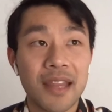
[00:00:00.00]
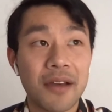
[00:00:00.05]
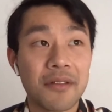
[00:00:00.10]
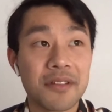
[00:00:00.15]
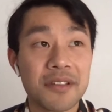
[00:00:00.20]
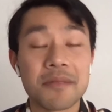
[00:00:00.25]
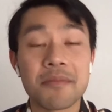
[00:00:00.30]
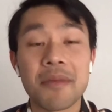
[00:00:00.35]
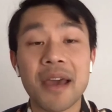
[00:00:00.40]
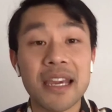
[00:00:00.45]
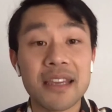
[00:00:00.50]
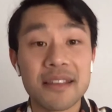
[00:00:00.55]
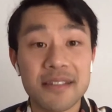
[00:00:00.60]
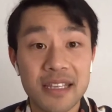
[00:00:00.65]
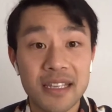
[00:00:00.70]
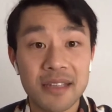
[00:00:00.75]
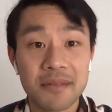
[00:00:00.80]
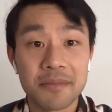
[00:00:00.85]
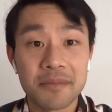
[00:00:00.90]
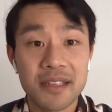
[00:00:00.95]
that was
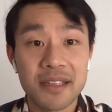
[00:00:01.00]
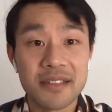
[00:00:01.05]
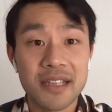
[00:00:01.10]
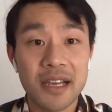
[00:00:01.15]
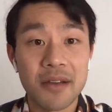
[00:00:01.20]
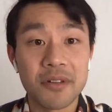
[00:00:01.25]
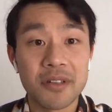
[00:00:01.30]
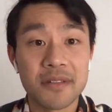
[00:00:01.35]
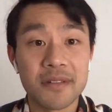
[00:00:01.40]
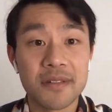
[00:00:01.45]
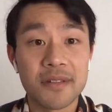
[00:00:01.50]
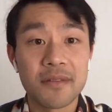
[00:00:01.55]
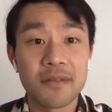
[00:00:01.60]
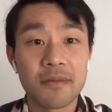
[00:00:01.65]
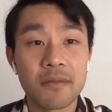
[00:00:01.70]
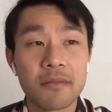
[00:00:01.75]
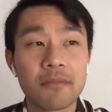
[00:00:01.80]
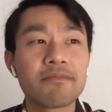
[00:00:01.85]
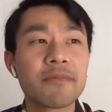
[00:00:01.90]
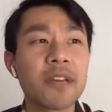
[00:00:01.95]
amazing because that was
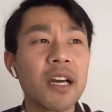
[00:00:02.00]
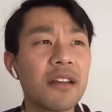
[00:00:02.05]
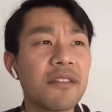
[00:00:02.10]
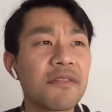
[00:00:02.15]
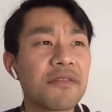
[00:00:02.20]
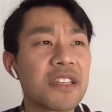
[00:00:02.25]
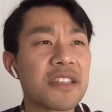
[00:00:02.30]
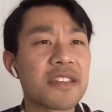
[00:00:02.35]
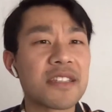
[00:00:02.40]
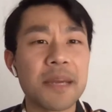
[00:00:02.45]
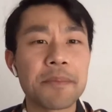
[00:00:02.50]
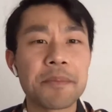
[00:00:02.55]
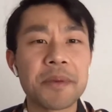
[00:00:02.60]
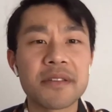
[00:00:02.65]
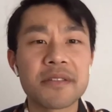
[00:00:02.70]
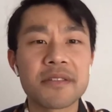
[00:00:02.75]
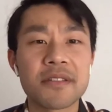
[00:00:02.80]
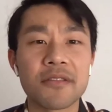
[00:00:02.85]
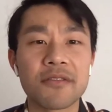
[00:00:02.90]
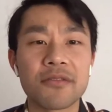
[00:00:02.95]
kind of the
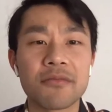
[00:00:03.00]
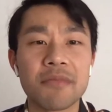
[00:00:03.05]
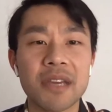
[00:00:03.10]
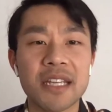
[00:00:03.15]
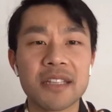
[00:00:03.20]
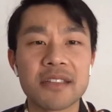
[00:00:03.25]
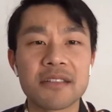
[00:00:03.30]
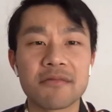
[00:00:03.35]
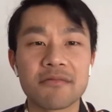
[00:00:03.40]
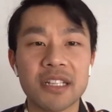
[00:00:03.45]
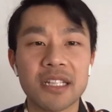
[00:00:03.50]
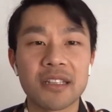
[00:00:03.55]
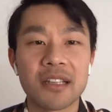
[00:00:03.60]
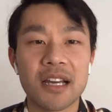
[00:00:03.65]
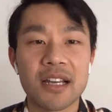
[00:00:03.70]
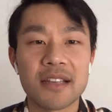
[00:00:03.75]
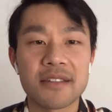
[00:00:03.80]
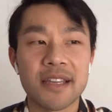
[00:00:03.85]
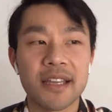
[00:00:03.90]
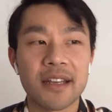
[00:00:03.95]
stepping stone for me to
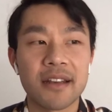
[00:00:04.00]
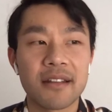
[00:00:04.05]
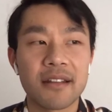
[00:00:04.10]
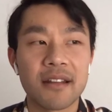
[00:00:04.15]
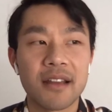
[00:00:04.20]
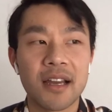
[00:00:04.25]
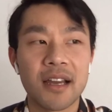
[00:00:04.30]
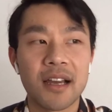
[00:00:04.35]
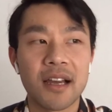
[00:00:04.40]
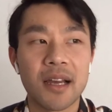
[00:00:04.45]
realize that